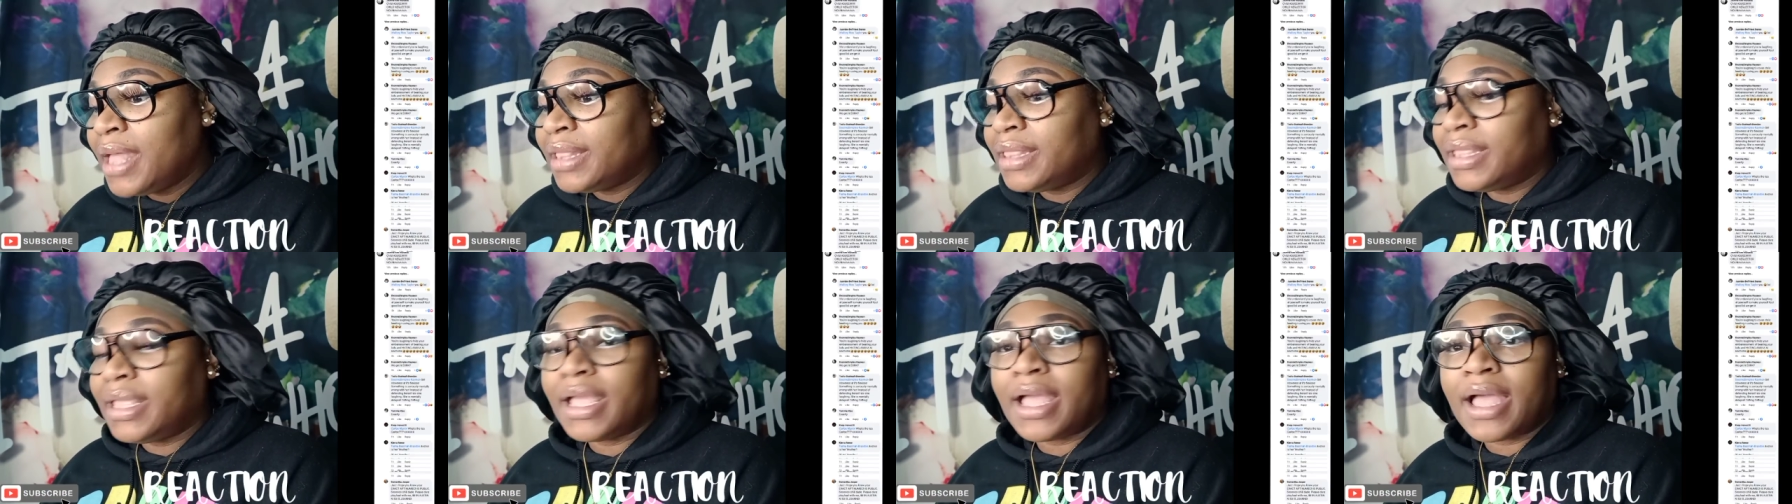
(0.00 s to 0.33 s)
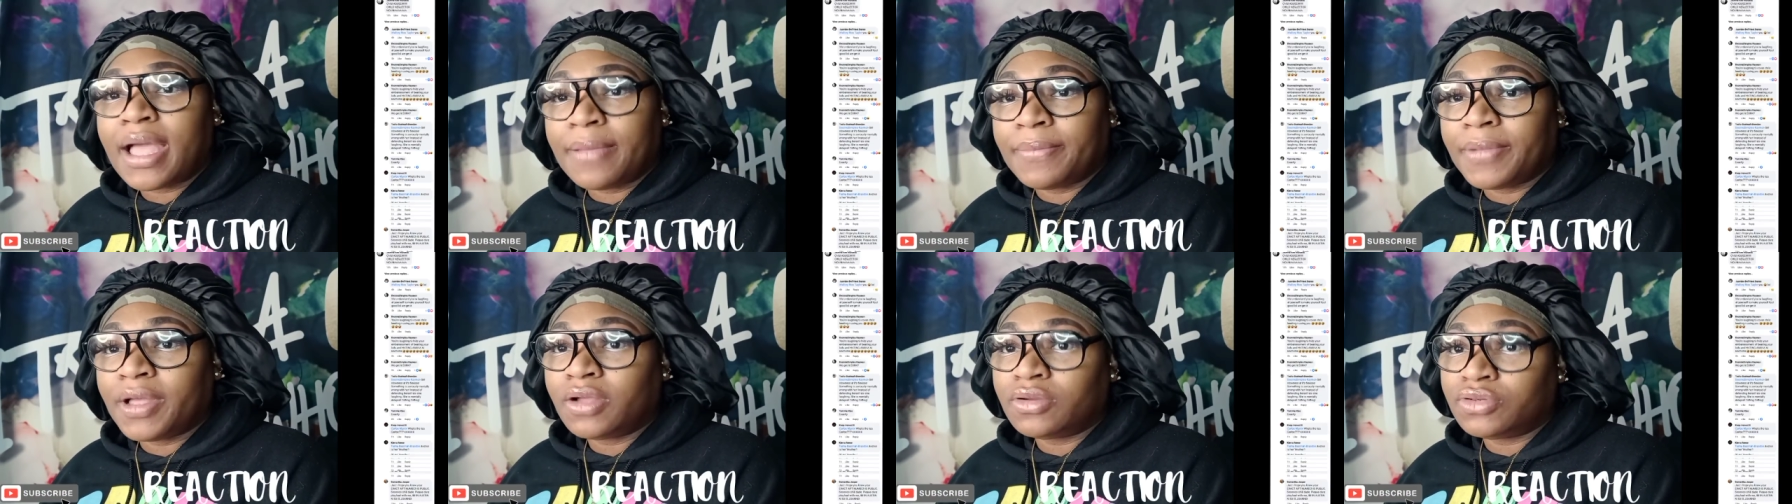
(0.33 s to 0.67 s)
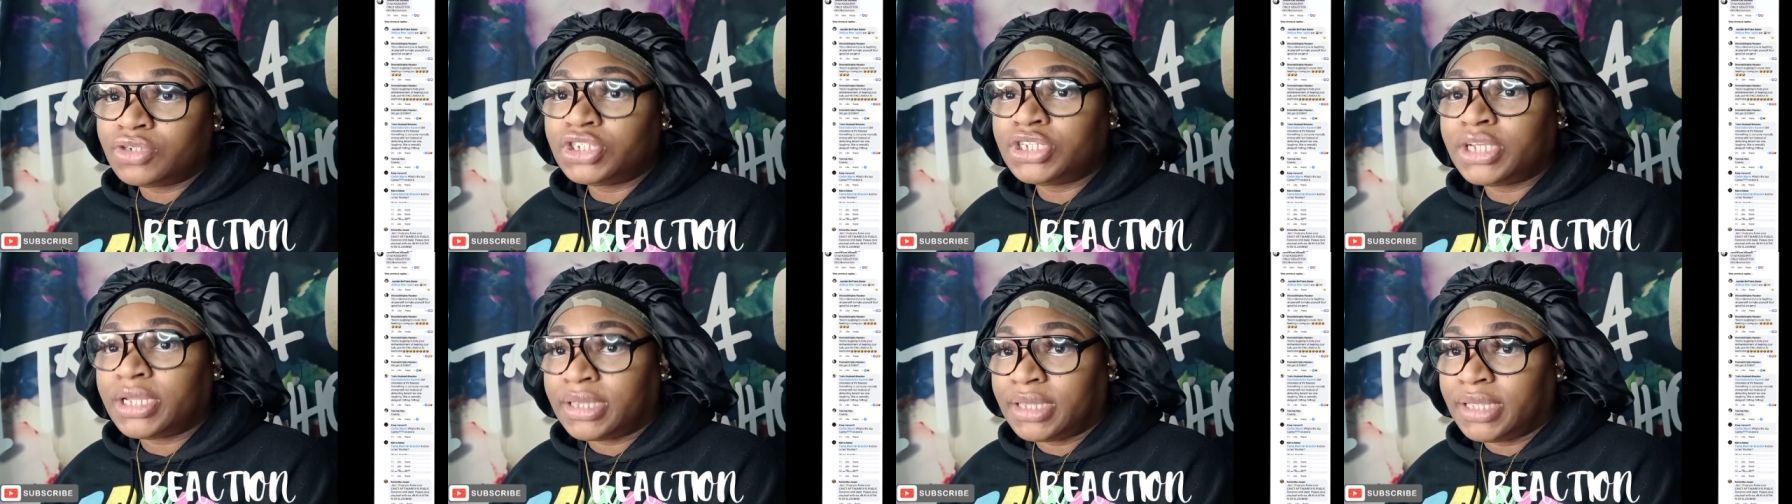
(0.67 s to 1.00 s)
then i'm gonna
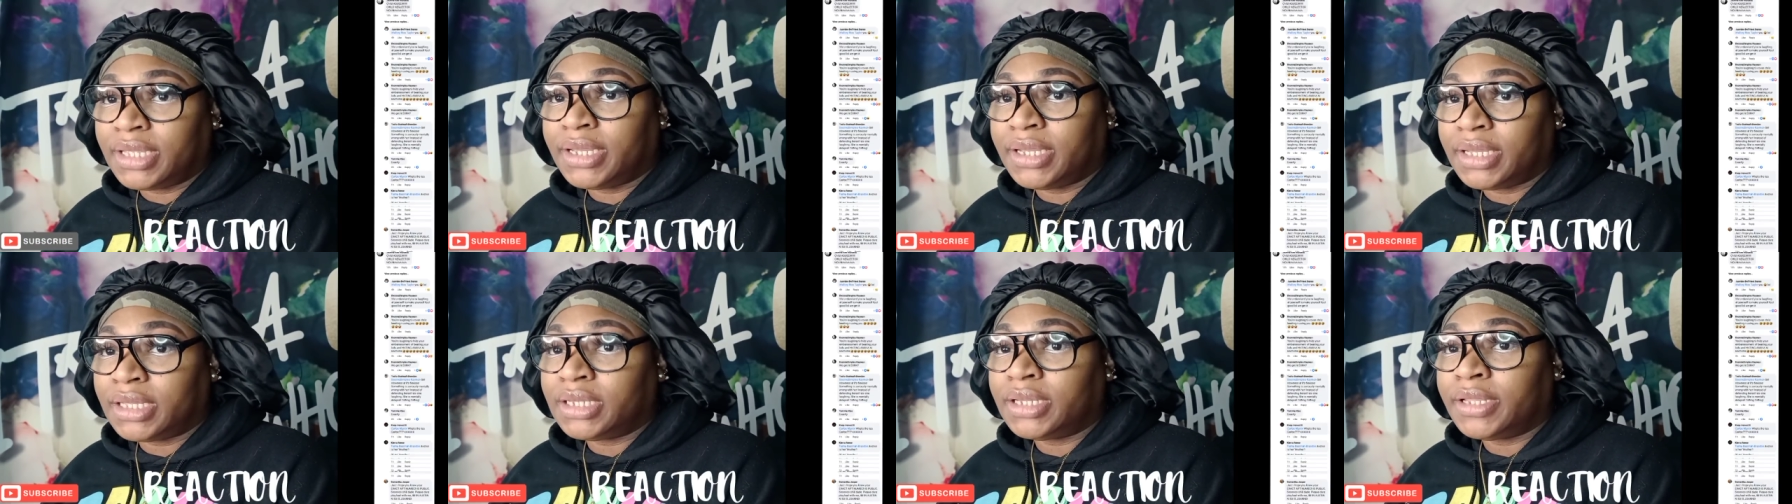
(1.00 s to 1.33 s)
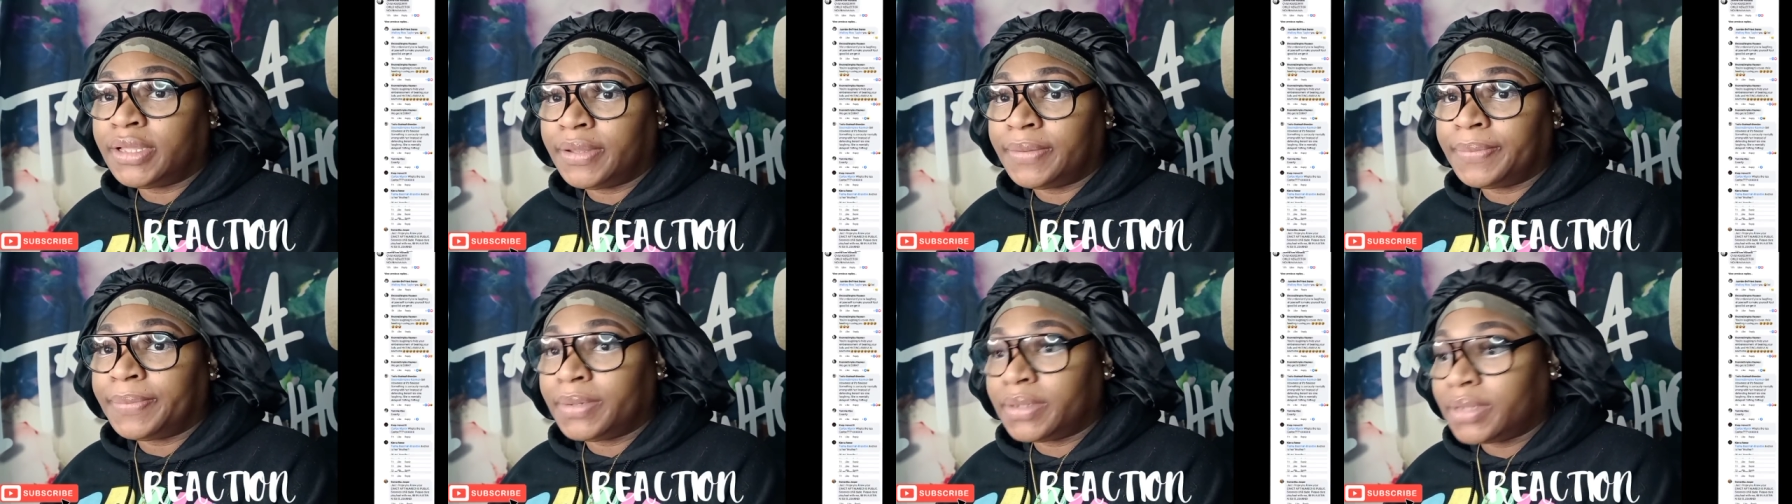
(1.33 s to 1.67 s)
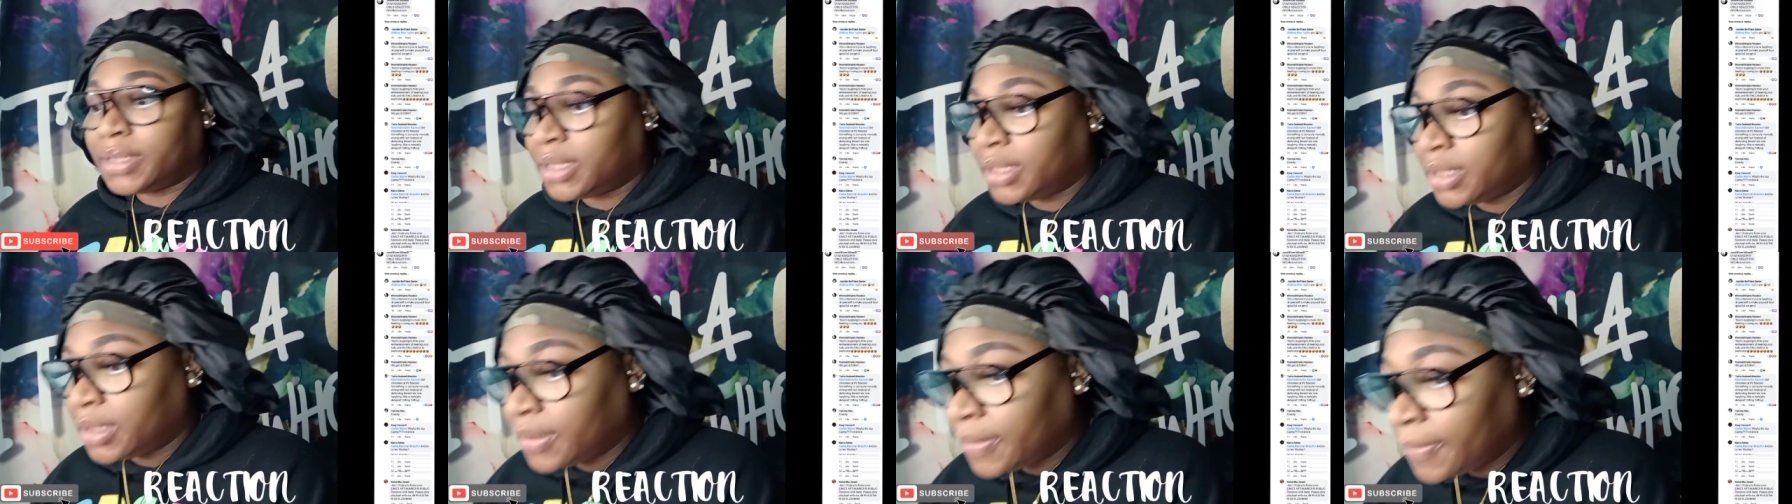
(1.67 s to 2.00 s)
shut the hell up
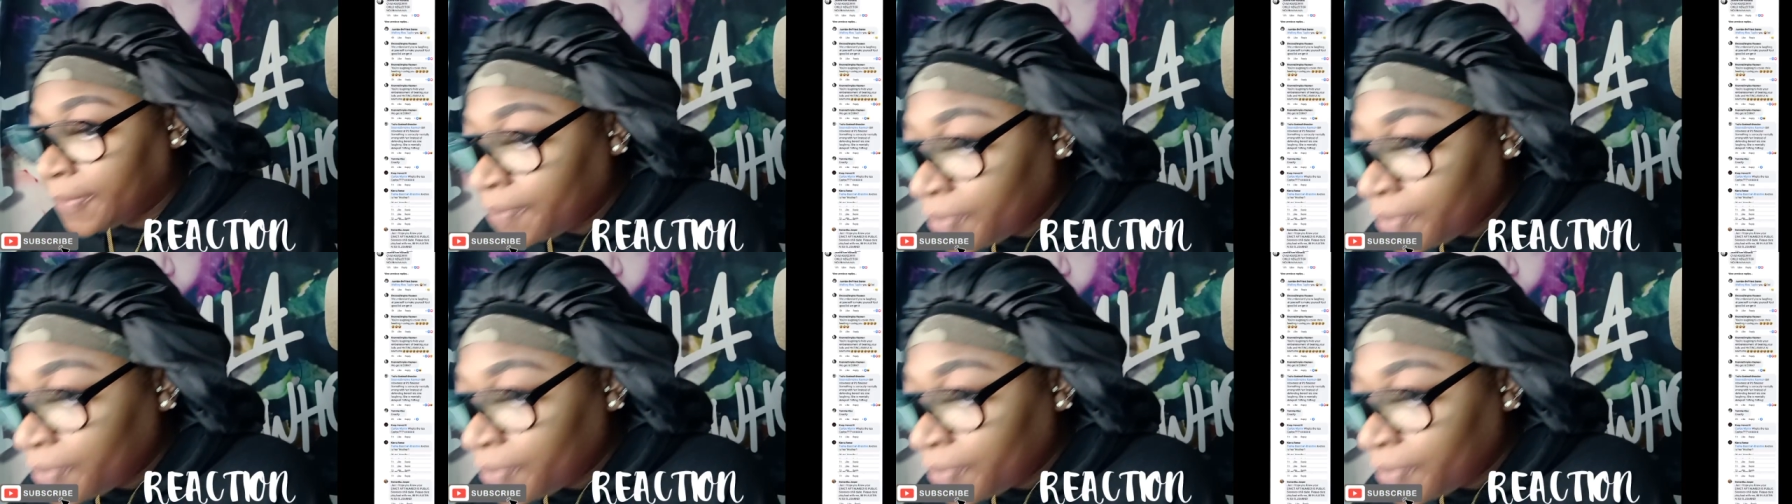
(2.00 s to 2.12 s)
okay